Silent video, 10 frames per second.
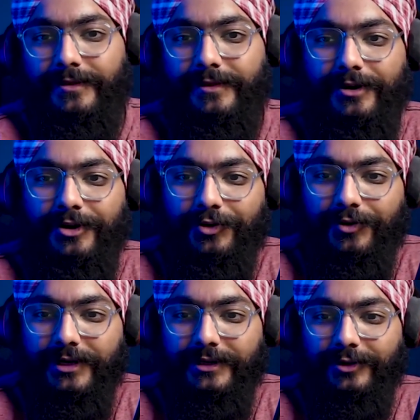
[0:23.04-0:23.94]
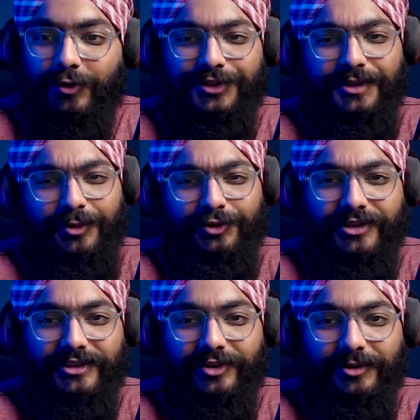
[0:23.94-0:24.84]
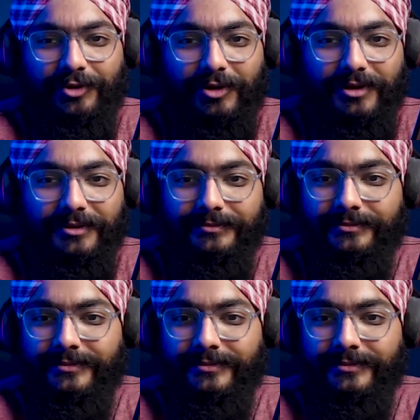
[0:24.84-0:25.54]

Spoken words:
All right, hopefully the music is not a problem.